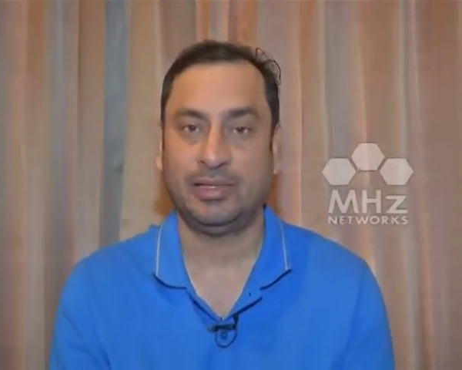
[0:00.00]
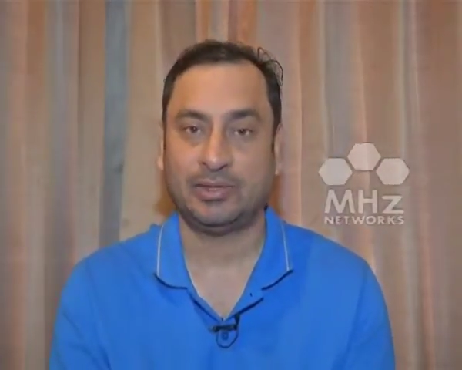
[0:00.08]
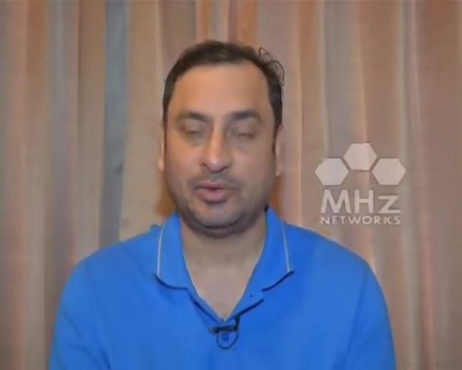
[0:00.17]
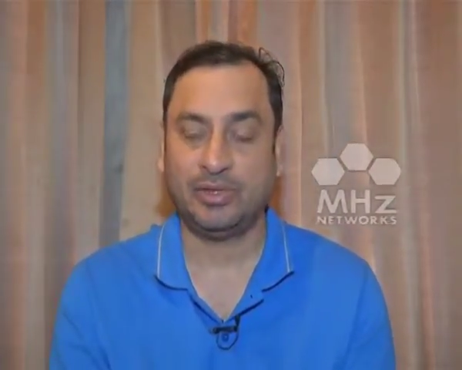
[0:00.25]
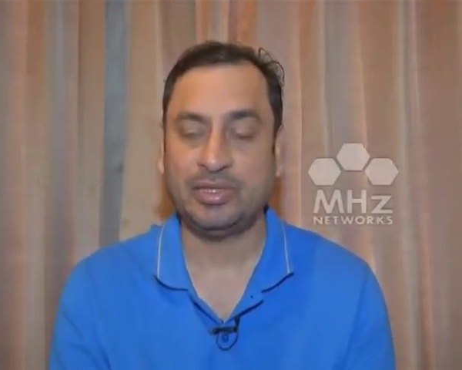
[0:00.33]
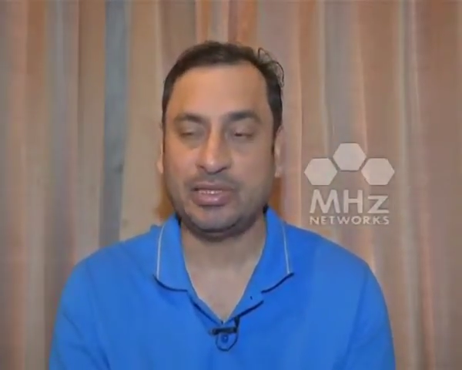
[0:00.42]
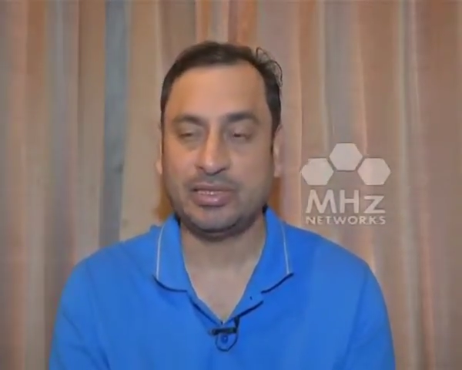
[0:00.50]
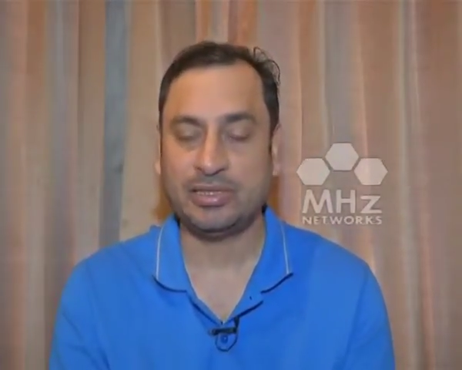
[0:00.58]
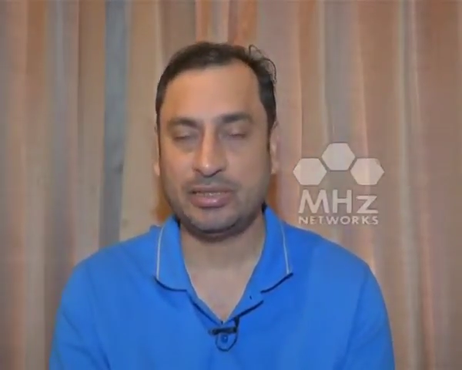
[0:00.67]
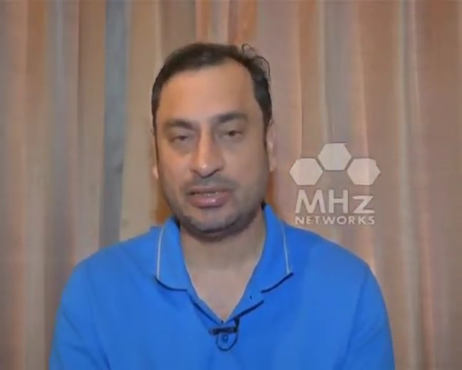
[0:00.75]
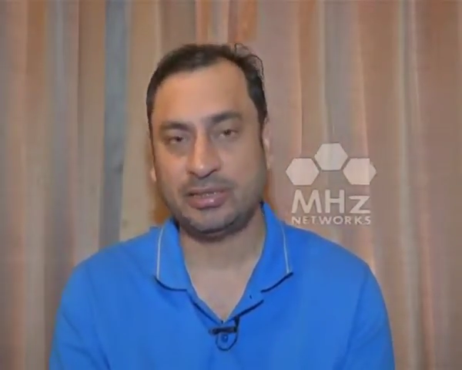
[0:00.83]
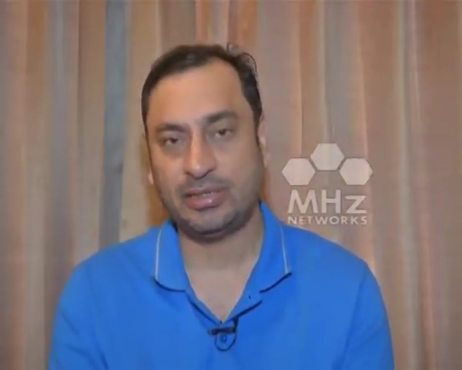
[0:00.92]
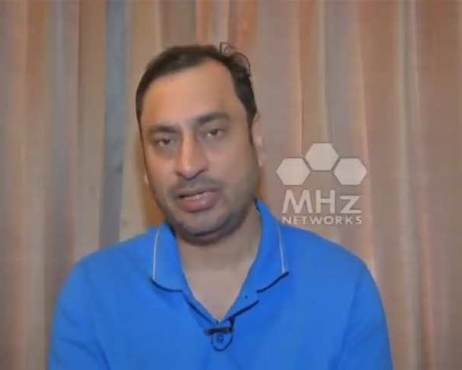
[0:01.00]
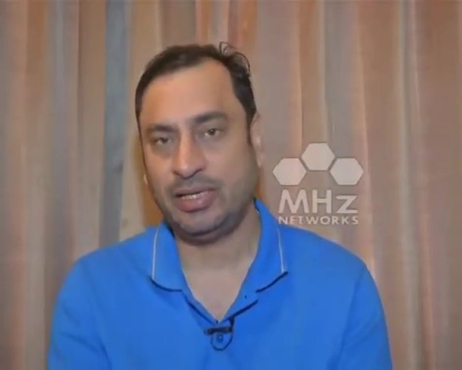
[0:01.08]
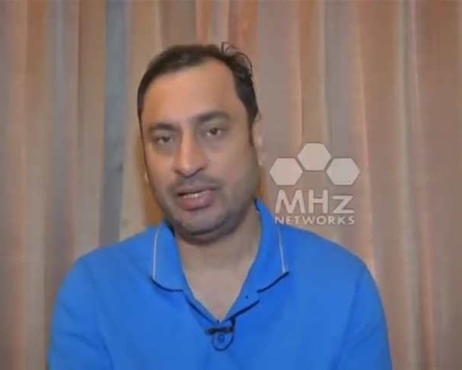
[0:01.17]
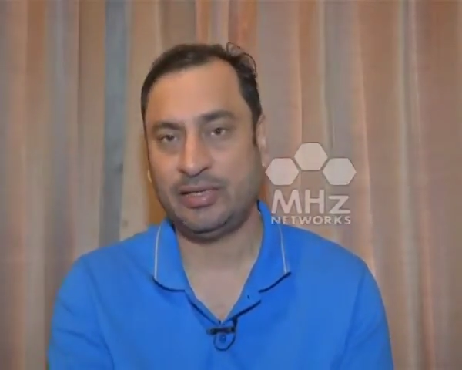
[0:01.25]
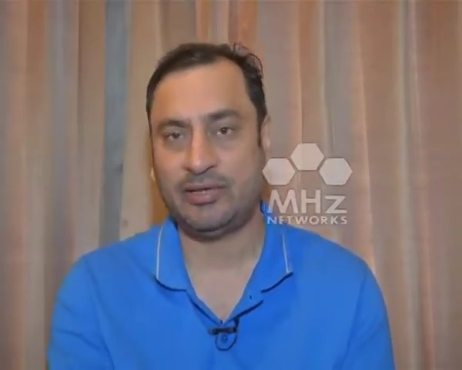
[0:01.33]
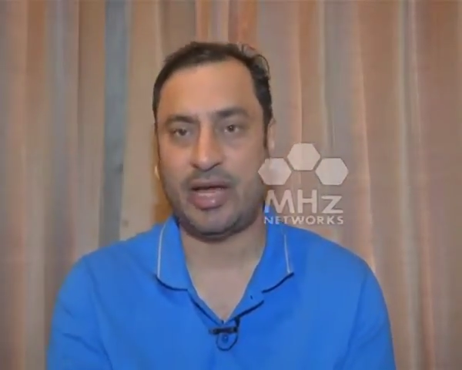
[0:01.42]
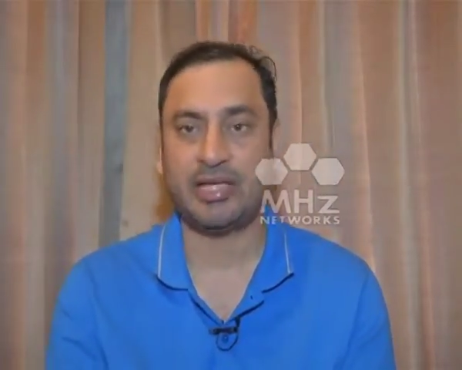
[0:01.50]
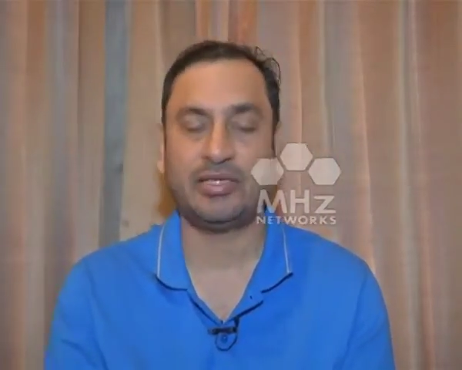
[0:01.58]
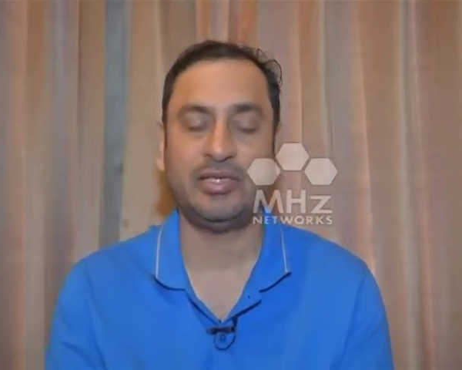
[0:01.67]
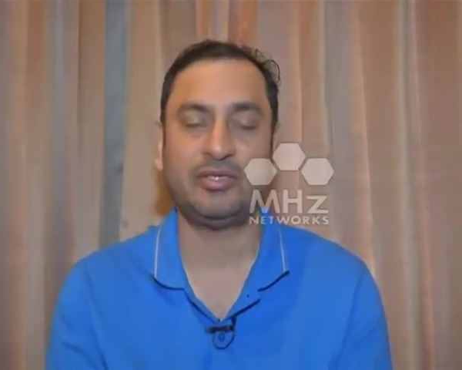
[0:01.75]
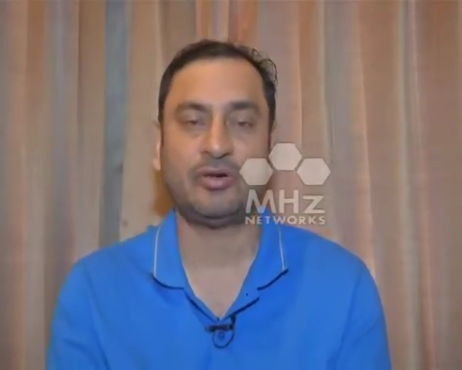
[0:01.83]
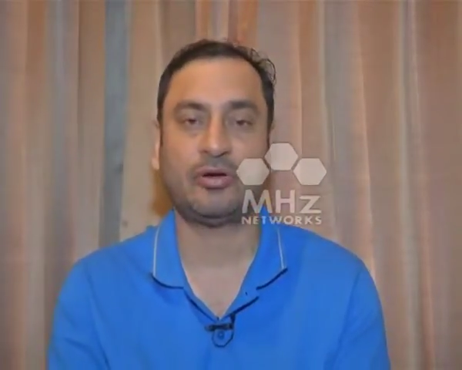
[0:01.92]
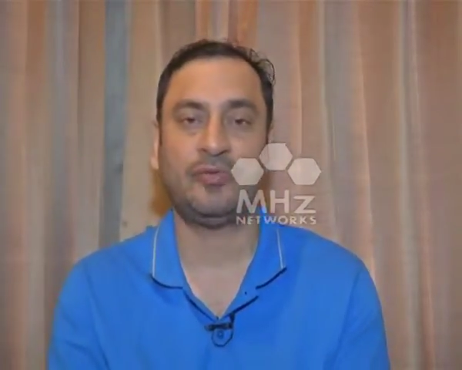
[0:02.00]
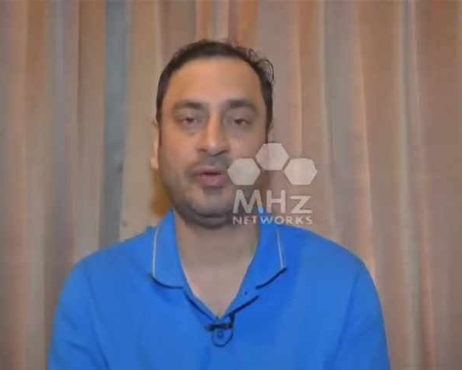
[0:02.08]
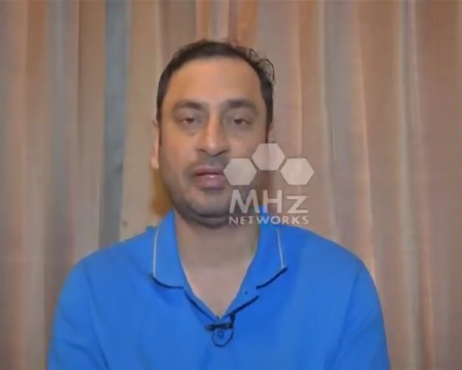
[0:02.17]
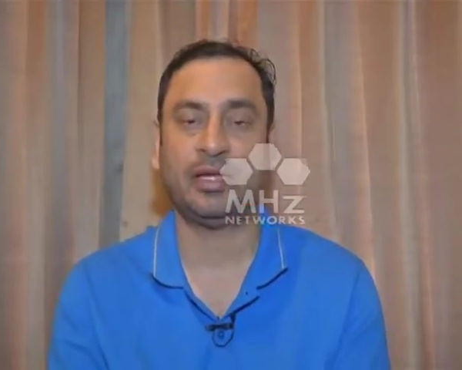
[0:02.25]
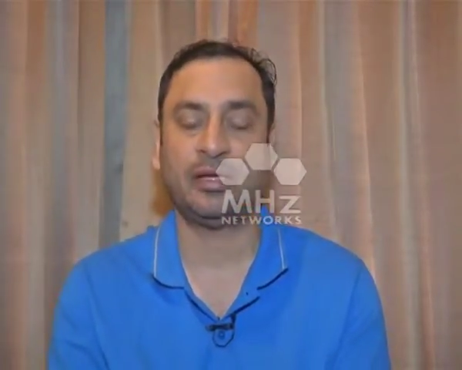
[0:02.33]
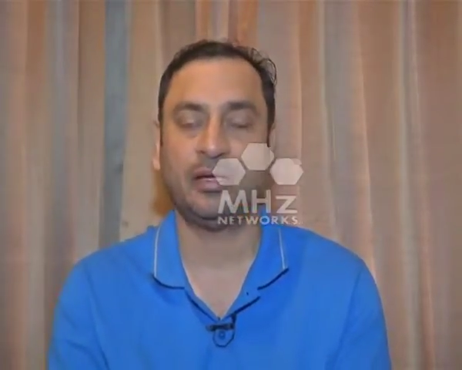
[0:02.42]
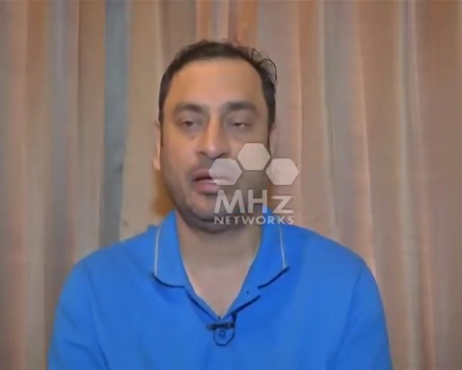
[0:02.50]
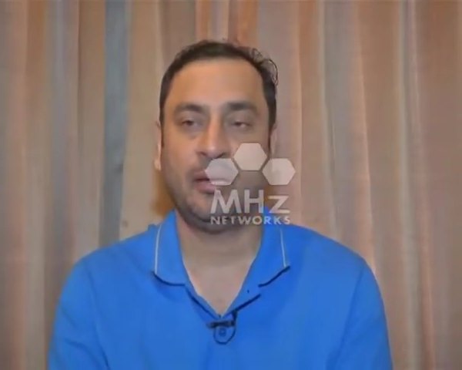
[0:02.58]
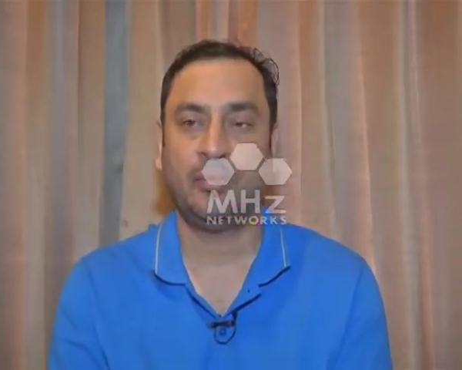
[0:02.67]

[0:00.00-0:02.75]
So it's, it's, it's really a tragedy sort of a thing,